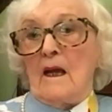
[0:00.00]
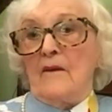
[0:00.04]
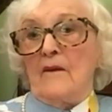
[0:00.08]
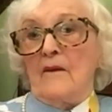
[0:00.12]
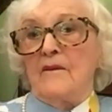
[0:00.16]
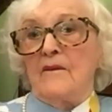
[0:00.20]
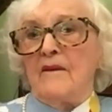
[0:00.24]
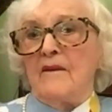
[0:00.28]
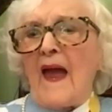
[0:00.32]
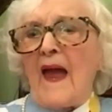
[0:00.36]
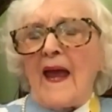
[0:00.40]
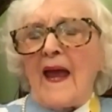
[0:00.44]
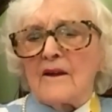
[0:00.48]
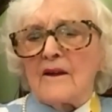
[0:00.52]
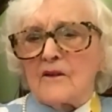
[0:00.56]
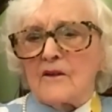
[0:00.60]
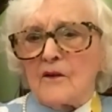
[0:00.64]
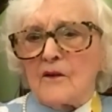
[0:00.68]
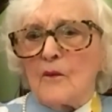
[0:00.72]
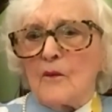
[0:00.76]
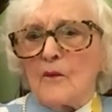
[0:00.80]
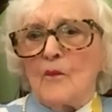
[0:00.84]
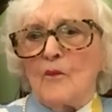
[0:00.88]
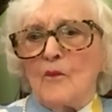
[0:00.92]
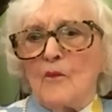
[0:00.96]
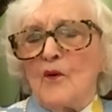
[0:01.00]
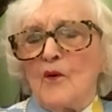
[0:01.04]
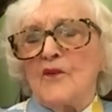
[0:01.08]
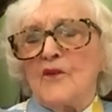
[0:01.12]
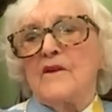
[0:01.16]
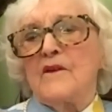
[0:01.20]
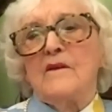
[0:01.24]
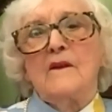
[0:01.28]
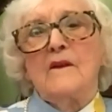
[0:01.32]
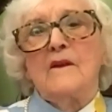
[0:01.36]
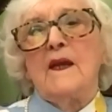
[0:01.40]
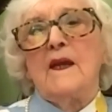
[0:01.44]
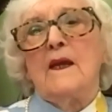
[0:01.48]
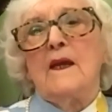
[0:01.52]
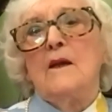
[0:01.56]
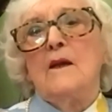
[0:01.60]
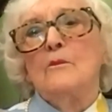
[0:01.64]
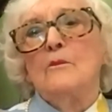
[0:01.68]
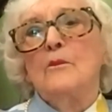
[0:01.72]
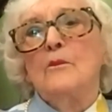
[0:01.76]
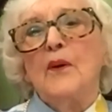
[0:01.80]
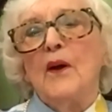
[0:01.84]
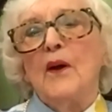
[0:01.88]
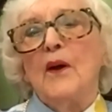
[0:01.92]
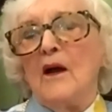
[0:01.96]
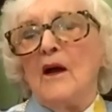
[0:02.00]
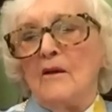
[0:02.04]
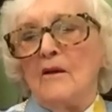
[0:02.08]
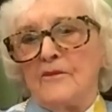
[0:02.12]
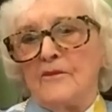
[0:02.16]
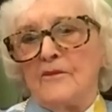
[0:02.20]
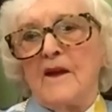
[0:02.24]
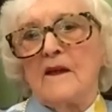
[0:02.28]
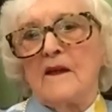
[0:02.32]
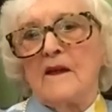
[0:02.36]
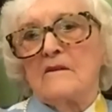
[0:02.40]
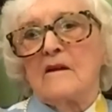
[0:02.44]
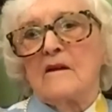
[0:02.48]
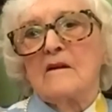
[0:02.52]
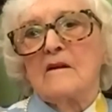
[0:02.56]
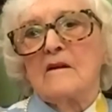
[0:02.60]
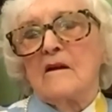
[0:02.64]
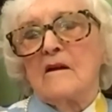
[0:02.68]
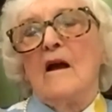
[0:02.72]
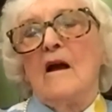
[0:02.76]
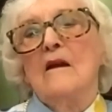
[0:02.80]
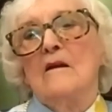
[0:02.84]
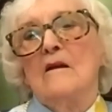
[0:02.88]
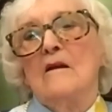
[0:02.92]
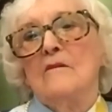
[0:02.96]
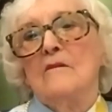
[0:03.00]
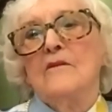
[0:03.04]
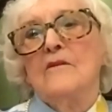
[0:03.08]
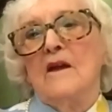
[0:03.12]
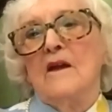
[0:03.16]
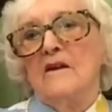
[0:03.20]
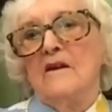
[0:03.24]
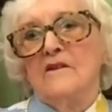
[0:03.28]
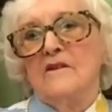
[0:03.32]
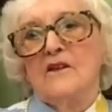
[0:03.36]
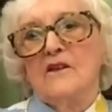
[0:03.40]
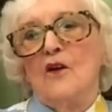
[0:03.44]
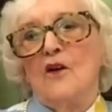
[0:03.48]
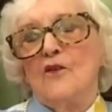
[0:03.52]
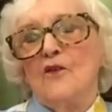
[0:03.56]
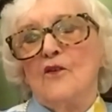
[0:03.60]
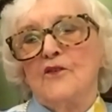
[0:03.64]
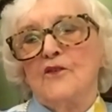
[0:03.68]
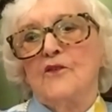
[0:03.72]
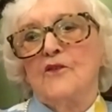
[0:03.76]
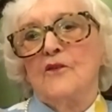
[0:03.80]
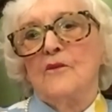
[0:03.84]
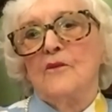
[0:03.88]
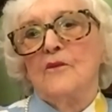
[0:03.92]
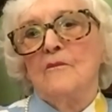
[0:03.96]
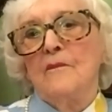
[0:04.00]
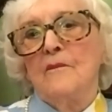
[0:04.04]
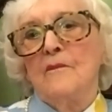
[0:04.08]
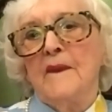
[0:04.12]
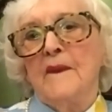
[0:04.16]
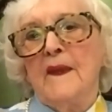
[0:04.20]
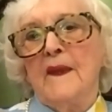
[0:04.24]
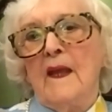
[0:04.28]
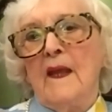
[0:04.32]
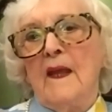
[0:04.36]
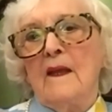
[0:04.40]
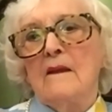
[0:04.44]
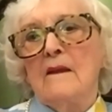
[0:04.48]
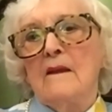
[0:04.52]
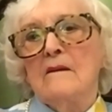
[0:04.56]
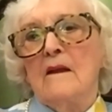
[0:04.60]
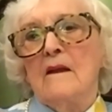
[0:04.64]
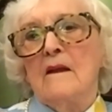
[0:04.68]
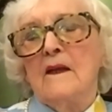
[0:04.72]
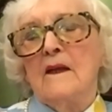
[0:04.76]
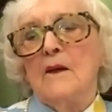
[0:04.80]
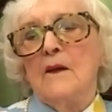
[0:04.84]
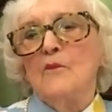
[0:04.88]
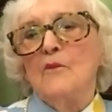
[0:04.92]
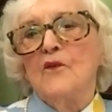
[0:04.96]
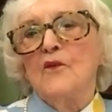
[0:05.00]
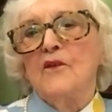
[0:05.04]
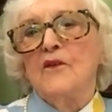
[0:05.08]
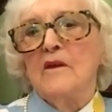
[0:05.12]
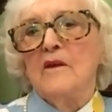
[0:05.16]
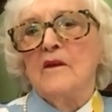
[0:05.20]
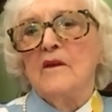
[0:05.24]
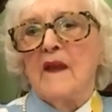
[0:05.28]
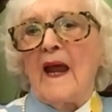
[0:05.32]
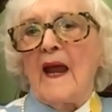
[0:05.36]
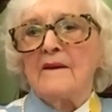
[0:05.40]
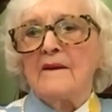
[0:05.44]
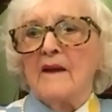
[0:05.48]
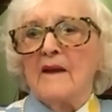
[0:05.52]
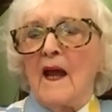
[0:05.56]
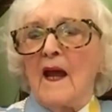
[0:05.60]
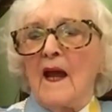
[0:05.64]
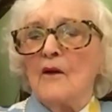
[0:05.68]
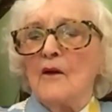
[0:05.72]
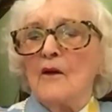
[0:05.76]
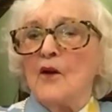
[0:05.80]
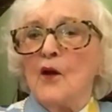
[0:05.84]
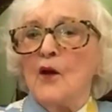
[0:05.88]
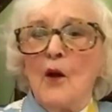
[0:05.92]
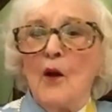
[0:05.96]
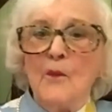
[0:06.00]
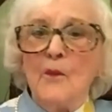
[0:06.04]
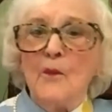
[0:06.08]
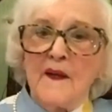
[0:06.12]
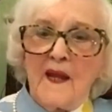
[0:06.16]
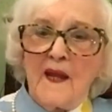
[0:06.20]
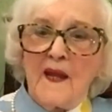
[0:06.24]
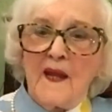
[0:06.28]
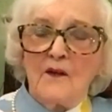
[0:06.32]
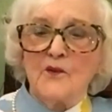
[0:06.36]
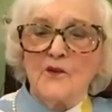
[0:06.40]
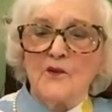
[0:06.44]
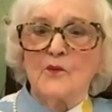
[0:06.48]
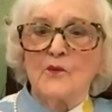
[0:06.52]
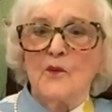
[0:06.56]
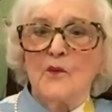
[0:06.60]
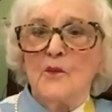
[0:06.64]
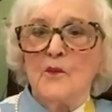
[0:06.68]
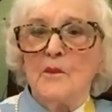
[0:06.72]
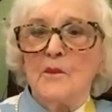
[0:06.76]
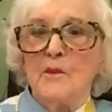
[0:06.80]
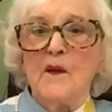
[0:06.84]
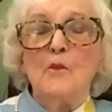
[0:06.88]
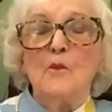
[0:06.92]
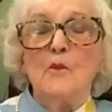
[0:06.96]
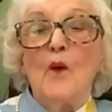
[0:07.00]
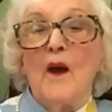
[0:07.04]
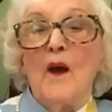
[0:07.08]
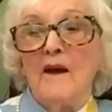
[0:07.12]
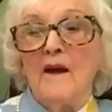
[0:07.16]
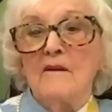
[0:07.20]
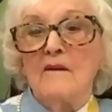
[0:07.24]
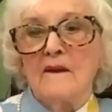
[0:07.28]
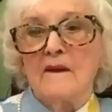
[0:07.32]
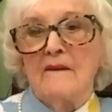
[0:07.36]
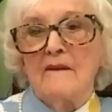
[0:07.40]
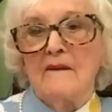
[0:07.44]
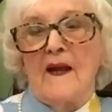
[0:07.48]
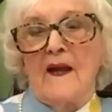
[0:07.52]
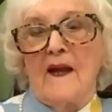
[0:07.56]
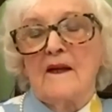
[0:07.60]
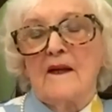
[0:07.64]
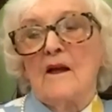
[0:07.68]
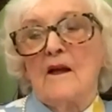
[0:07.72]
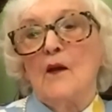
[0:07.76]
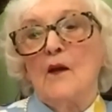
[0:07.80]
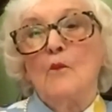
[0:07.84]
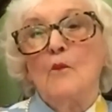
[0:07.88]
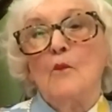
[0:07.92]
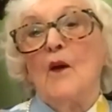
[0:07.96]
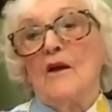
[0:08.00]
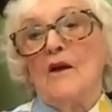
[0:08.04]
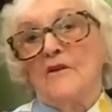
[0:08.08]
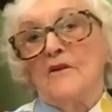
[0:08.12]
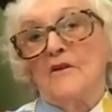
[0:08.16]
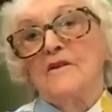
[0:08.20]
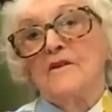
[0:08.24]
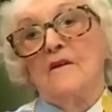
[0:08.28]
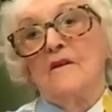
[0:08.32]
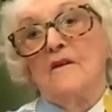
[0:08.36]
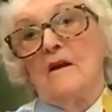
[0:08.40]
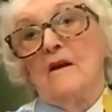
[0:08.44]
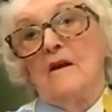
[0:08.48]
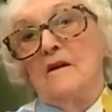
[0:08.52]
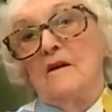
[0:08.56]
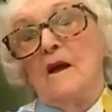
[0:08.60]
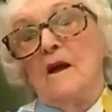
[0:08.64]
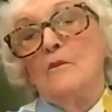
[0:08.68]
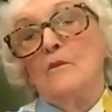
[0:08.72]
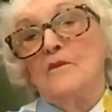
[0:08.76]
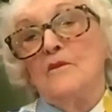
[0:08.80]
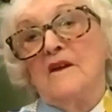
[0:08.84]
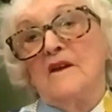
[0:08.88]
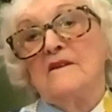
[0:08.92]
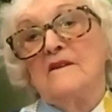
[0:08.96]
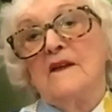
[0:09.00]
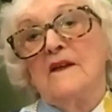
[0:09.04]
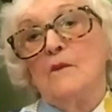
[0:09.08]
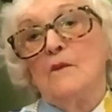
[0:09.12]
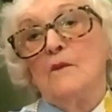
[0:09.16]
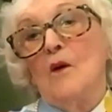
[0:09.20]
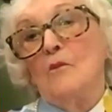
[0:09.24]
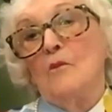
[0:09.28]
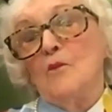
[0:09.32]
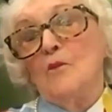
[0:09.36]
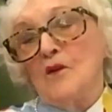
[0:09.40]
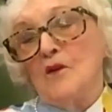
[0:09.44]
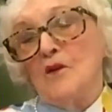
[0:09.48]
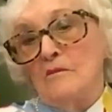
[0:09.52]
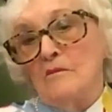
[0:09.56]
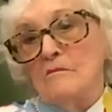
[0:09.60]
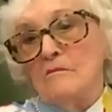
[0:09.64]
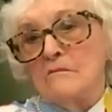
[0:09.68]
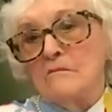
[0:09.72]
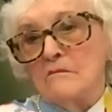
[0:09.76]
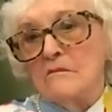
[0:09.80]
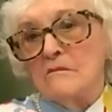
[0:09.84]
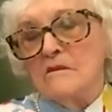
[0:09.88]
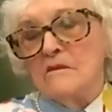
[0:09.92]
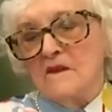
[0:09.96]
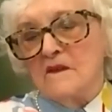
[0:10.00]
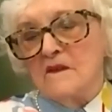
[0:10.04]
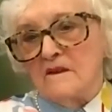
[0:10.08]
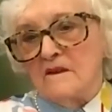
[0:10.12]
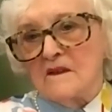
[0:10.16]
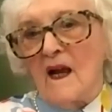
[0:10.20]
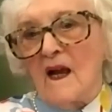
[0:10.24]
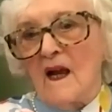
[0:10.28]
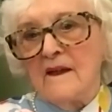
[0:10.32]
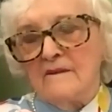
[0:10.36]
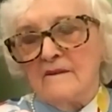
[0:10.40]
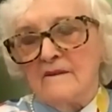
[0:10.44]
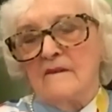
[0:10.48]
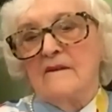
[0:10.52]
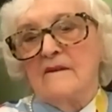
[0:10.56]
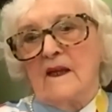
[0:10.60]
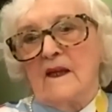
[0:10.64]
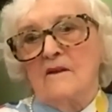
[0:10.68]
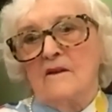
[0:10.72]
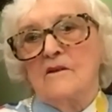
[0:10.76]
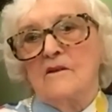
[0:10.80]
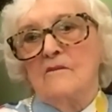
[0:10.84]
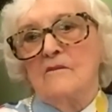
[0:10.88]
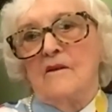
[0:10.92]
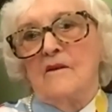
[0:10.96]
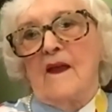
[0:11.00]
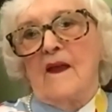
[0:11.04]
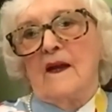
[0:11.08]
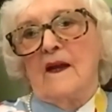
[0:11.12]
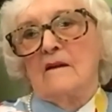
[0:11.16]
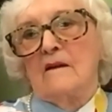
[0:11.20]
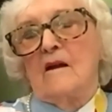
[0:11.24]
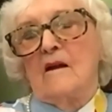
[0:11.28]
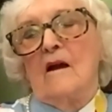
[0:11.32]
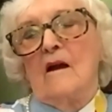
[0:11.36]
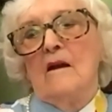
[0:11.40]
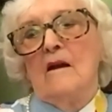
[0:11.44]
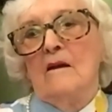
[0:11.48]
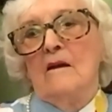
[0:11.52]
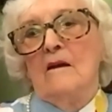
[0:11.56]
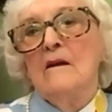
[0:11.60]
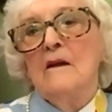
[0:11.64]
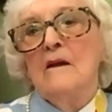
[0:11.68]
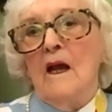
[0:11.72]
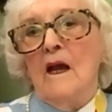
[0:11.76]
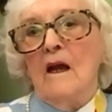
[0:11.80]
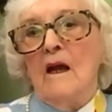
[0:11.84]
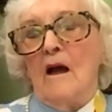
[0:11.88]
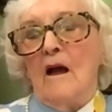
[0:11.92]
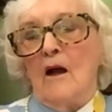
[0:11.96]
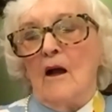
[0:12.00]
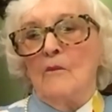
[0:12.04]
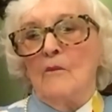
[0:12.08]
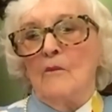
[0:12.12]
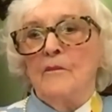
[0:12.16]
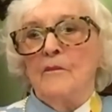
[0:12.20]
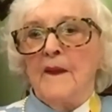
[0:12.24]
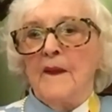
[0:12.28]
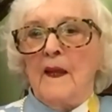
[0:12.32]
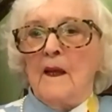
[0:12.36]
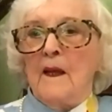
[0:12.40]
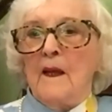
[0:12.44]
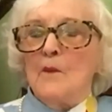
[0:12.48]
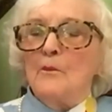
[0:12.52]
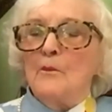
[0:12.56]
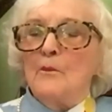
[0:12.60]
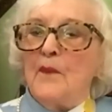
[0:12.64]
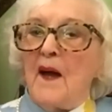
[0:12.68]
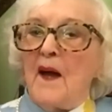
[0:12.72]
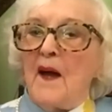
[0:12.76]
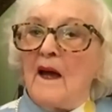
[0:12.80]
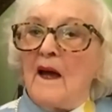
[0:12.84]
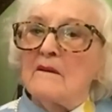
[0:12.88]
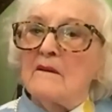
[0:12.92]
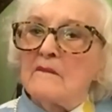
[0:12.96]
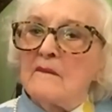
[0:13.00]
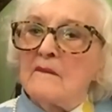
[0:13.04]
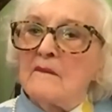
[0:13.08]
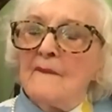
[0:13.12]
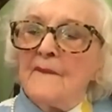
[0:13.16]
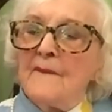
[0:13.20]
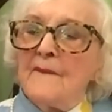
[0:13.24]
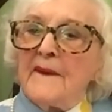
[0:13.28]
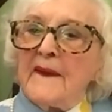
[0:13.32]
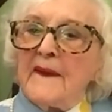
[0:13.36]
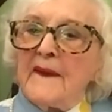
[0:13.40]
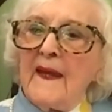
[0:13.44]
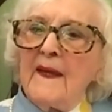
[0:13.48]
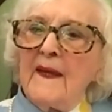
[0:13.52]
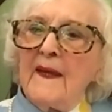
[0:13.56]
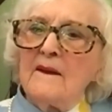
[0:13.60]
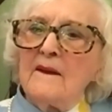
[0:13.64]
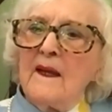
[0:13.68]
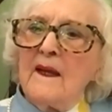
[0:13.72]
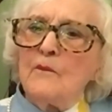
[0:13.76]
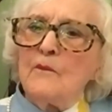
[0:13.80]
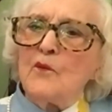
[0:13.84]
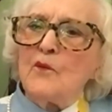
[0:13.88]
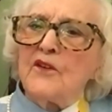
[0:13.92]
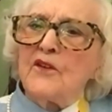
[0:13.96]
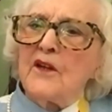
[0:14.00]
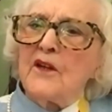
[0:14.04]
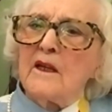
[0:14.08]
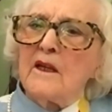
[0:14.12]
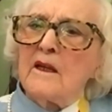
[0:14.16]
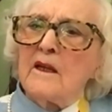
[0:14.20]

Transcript: that was the perfect colour for his costume. That it would stand out, nobody else would be wearing that colour. Well, certainly, obviously, one wouldn't design things of that colour. But it was